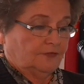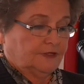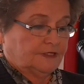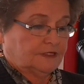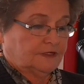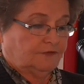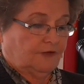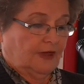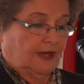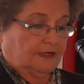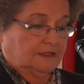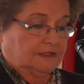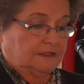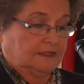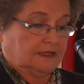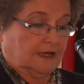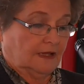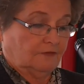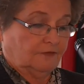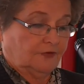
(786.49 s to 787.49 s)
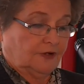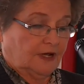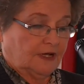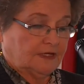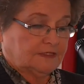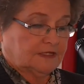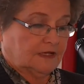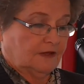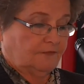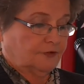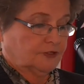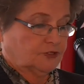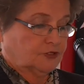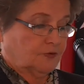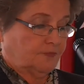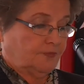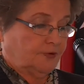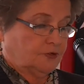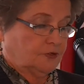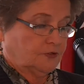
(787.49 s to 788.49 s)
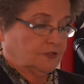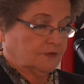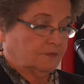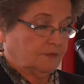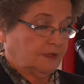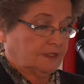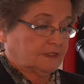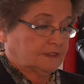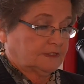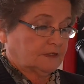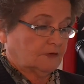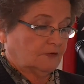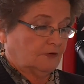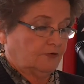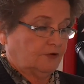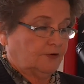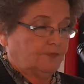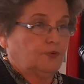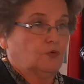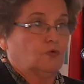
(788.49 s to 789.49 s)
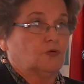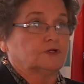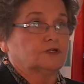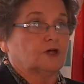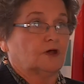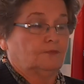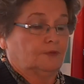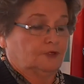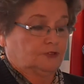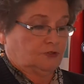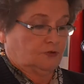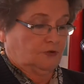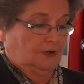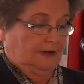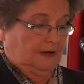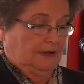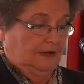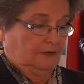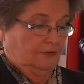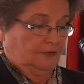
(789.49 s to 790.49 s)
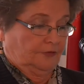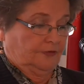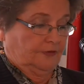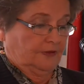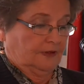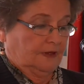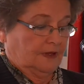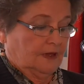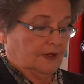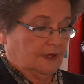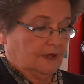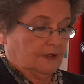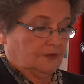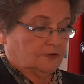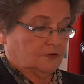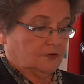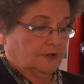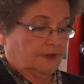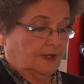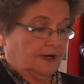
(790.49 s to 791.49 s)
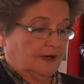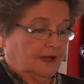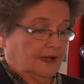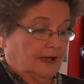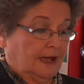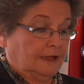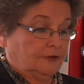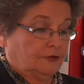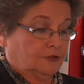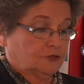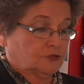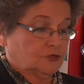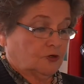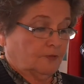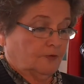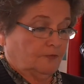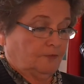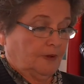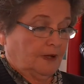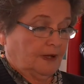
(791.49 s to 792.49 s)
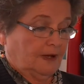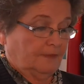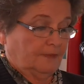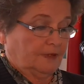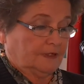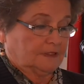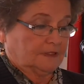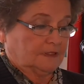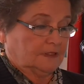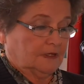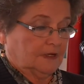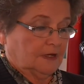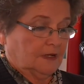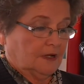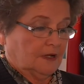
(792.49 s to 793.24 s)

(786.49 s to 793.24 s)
This fact galvanized efforts to produce a ministerial report on maternal health during the 8th term of Parliament.